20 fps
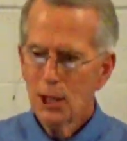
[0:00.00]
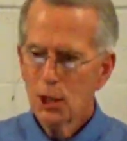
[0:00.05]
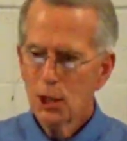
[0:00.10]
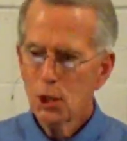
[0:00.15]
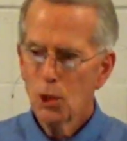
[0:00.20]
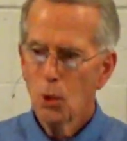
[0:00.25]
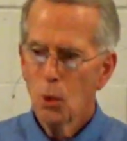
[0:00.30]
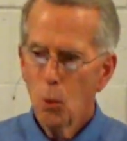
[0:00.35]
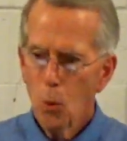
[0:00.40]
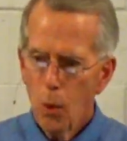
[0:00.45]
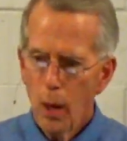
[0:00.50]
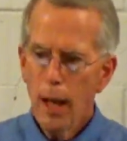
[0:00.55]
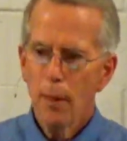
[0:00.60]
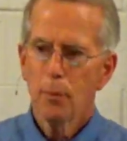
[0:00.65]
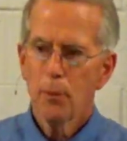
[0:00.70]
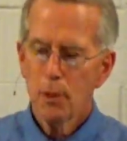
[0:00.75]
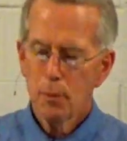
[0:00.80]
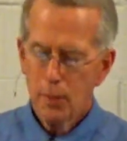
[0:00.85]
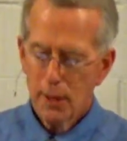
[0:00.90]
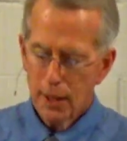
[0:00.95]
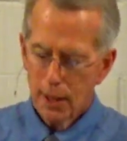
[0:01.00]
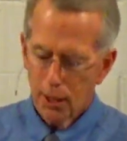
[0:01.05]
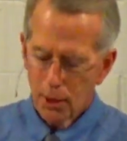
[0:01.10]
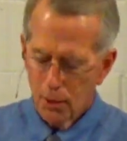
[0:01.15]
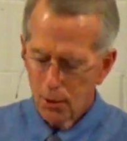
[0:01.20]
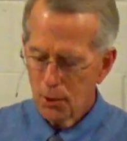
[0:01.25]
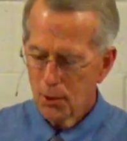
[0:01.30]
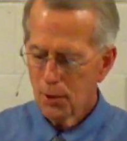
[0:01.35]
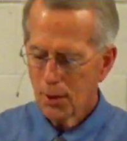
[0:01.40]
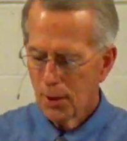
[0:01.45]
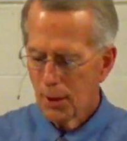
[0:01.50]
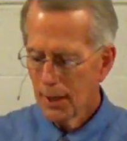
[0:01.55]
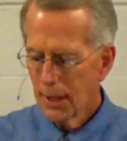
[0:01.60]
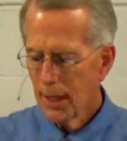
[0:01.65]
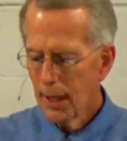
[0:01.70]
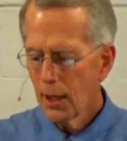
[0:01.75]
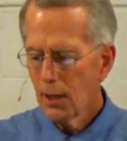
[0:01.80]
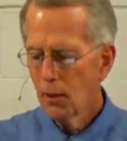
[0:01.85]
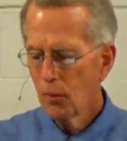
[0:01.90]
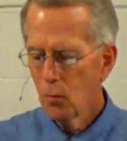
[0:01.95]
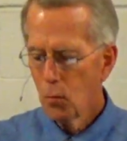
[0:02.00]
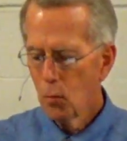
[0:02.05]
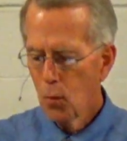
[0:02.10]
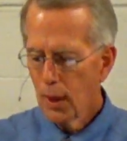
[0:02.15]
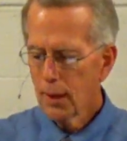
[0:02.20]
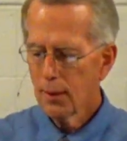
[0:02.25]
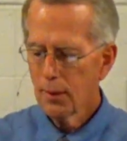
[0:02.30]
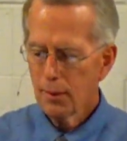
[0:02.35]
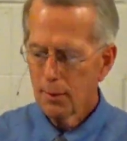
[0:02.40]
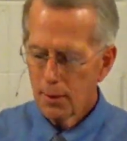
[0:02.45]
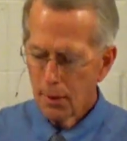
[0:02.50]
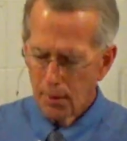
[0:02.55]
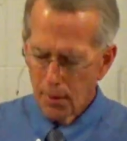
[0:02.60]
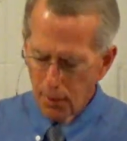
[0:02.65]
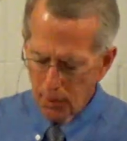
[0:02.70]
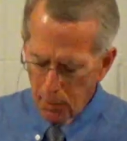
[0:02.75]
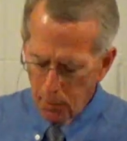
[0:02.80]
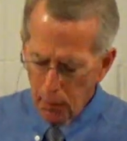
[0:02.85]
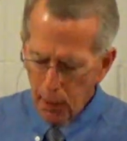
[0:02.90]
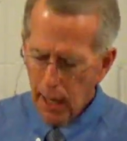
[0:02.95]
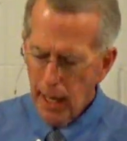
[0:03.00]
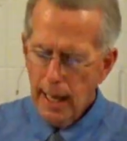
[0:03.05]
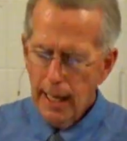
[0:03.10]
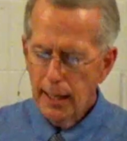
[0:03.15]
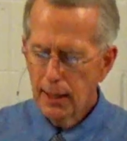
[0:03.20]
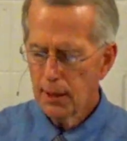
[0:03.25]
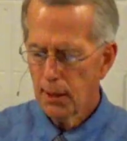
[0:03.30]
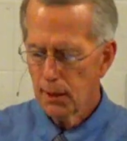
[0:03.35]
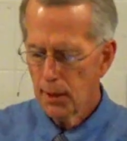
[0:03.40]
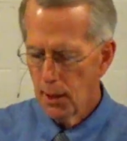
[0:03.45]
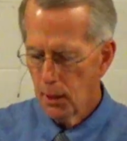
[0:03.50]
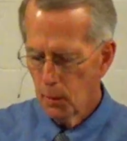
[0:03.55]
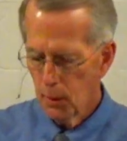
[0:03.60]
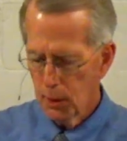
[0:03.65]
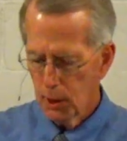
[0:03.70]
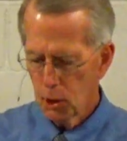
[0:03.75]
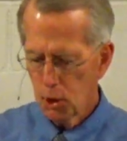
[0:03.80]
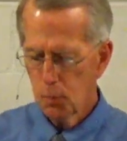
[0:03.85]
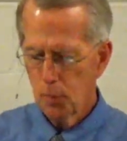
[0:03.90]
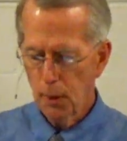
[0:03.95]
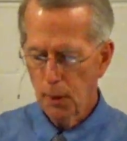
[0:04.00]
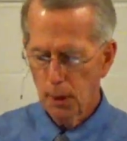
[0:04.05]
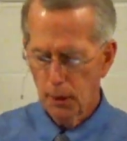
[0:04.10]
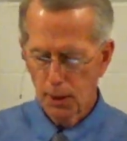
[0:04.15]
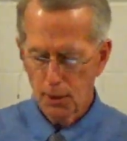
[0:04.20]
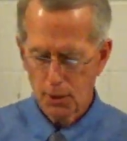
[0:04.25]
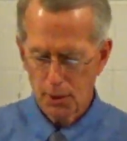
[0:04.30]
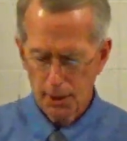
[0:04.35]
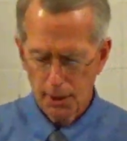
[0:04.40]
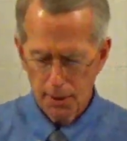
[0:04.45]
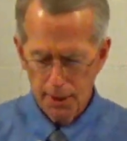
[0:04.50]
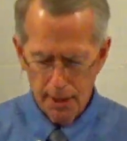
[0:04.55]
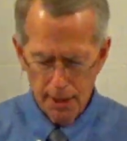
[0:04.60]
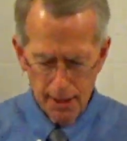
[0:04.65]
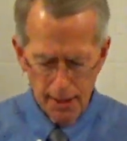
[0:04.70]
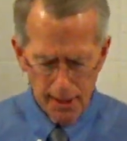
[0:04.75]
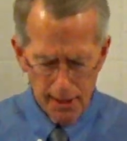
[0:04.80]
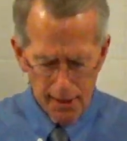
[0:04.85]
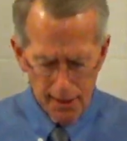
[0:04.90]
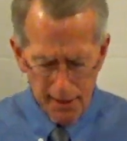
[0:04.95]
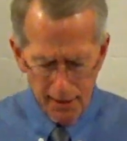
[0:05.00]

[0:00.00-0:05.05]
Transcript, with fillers: He still wept because, again, of what the pain that they were experiencing.